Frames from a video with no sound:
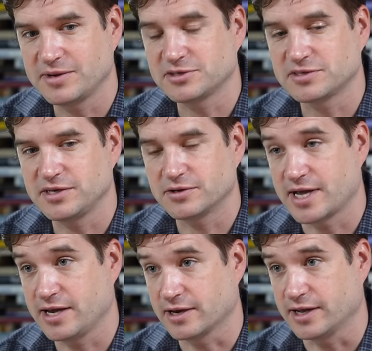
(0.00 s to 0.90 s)
I'm interested in your
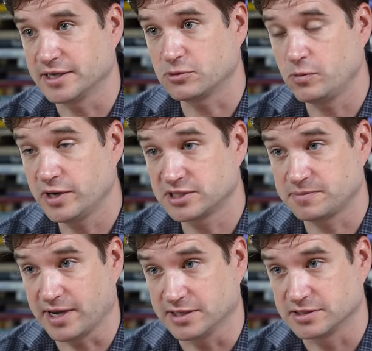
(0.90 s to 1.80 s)
take on it. It's a weird
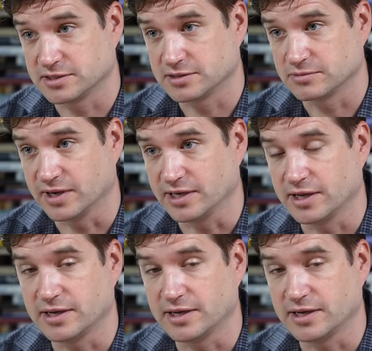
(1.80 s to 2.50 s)
space, right?